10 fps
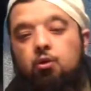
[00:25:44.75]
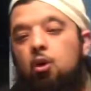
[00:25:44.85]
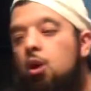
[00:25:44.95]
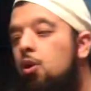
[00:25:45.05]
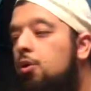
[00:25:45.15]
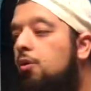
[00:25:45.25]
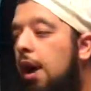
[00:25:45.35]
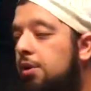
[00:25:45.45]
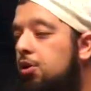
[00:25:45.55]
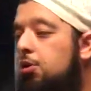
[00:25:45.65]
So
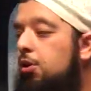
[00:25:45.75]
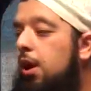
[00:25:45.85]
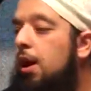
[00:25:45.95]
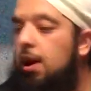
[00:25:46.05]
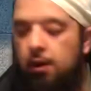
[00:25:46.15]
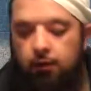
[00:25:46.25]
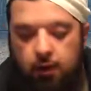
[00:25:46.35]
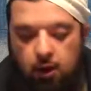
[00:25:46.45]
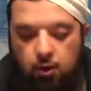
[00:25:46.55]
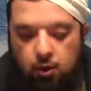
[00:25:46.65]
gratitude
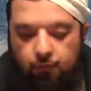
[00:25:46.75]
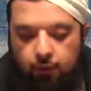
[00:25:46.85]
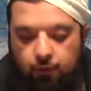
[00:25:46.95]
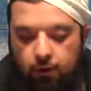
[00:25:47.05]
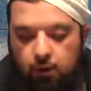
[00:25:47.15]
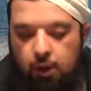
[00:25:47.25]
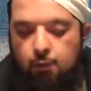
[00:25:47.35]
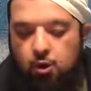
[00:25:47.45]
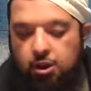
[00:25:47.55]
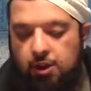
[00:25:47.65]
is a universal
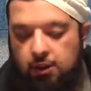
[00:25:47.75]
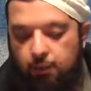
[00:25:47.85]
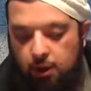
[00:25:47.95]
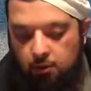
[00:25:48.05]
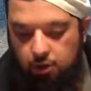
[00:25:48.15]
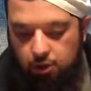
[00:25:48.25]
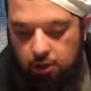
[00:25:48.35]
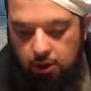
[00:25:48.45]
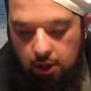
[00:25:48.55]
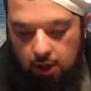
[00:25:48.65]
emotion that's been
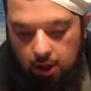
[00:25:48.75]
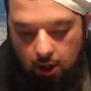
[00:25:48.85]
understood.